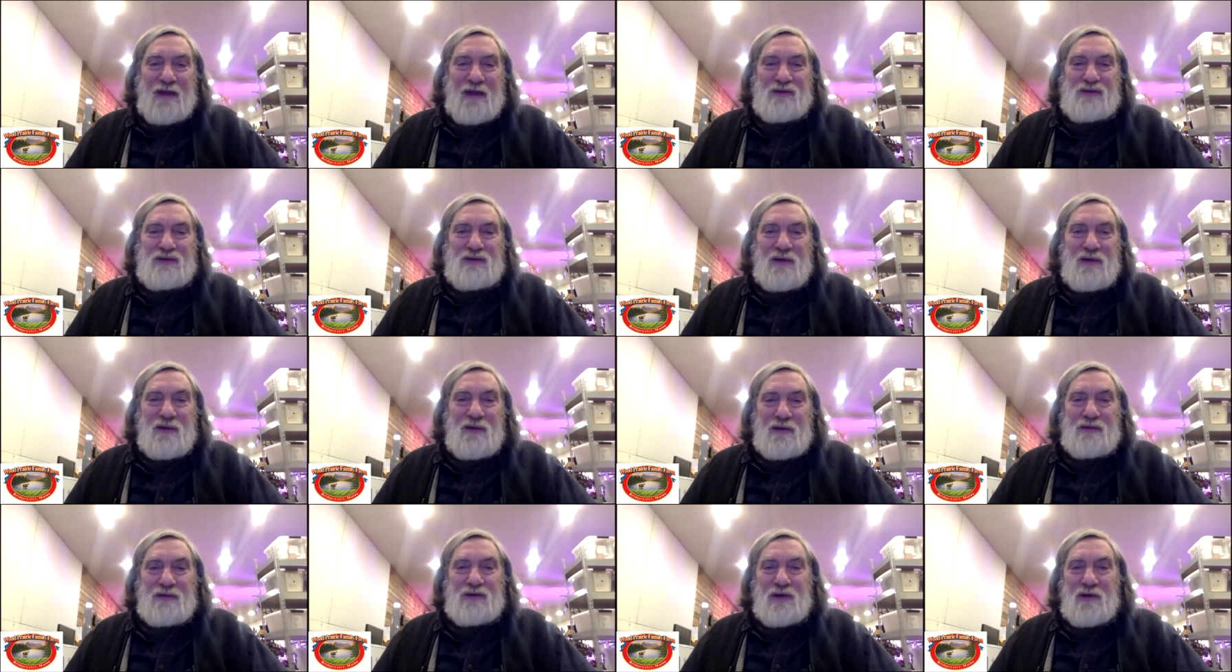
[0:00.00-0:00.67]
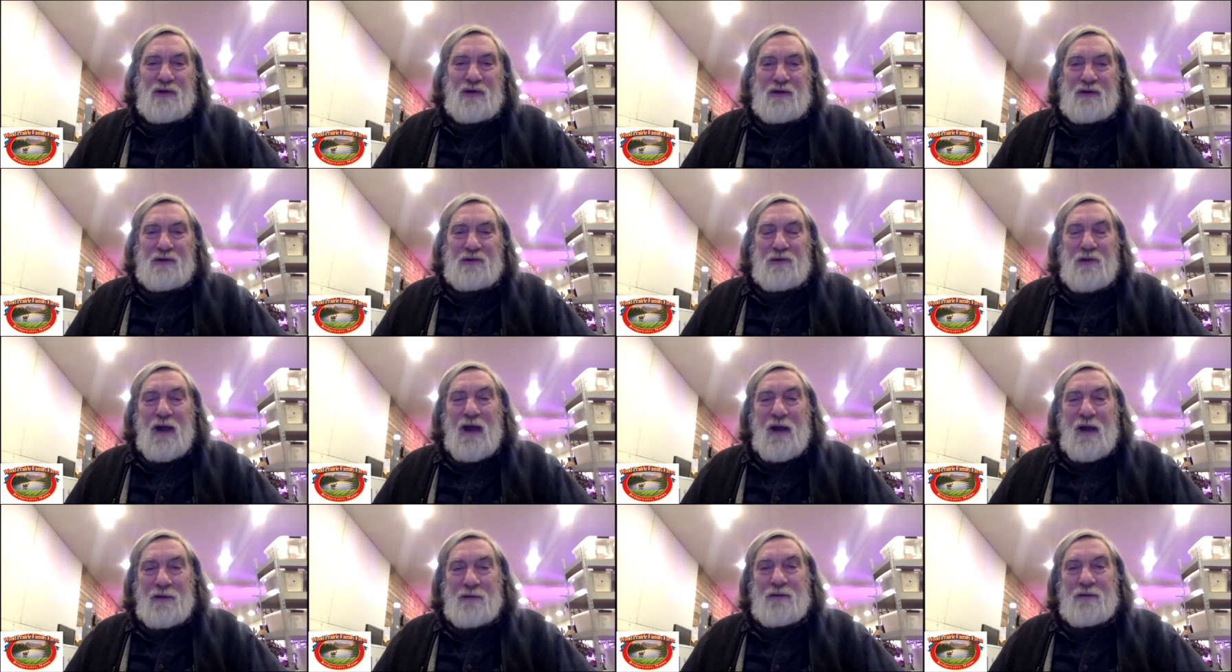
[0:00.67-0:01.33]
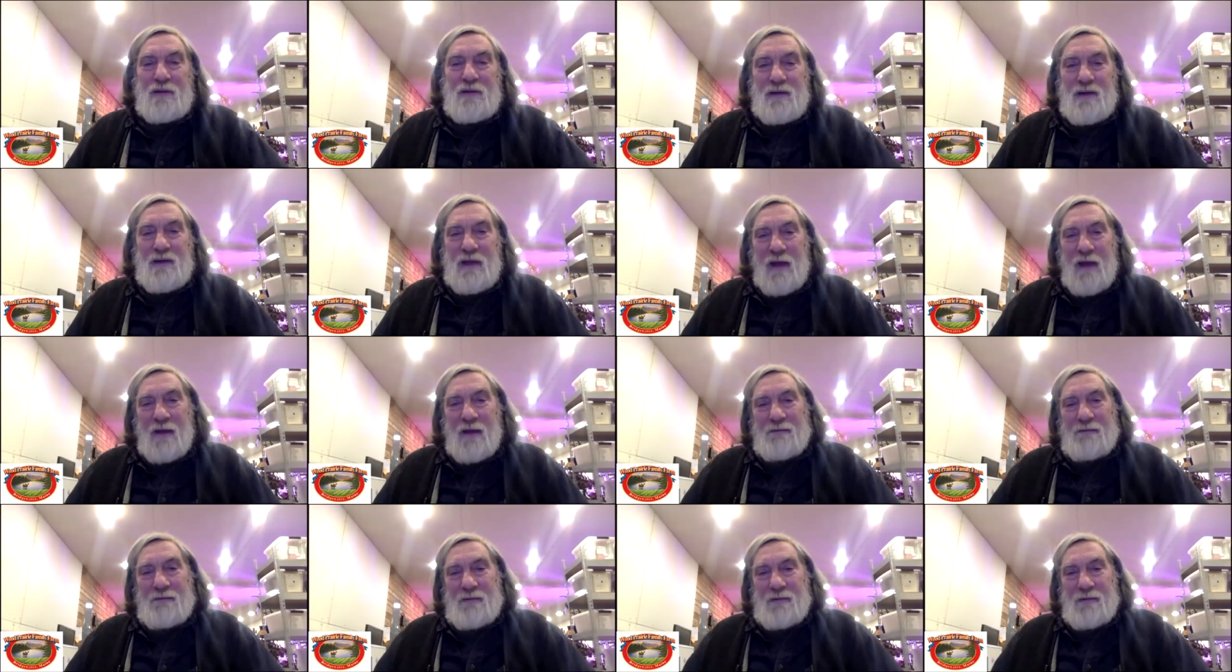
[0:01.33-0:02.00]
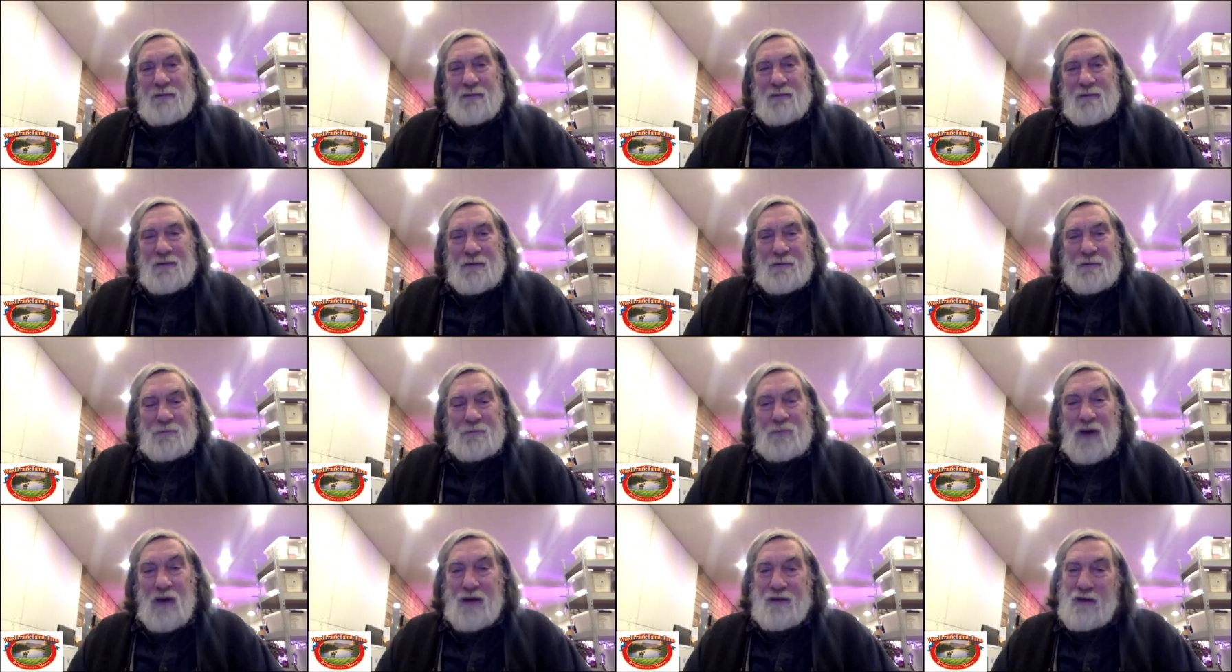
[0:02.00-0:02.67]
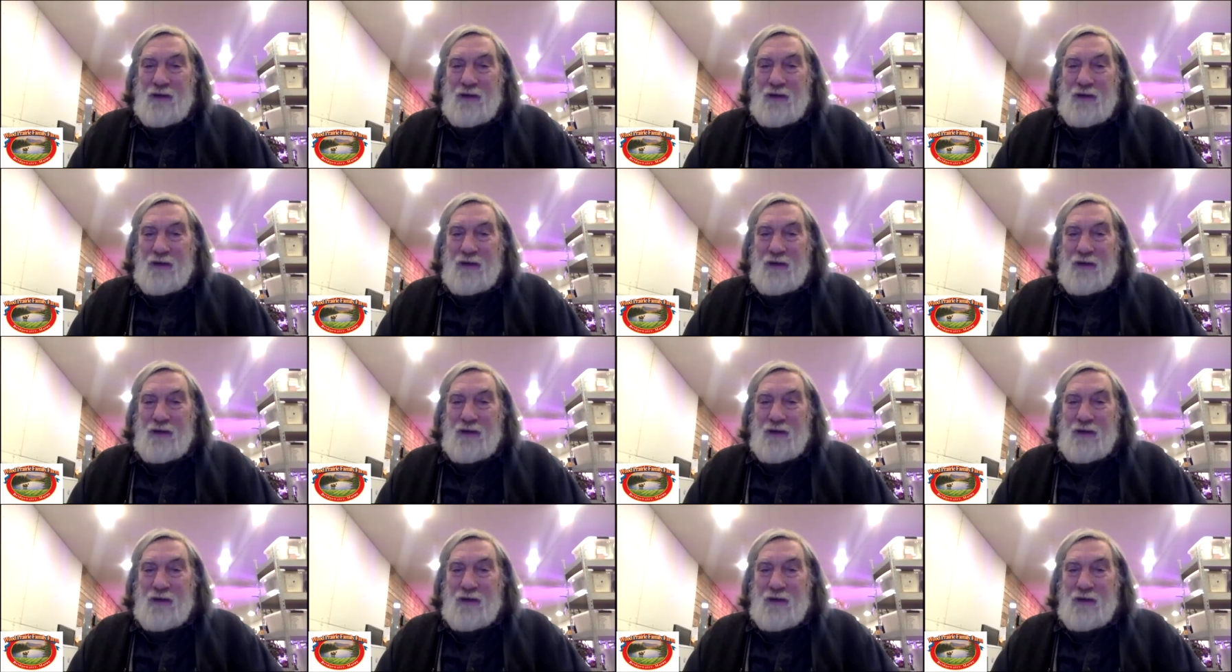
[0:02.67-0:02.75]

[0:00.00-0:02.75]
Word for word: You just can't turn it around. I yeah. see. I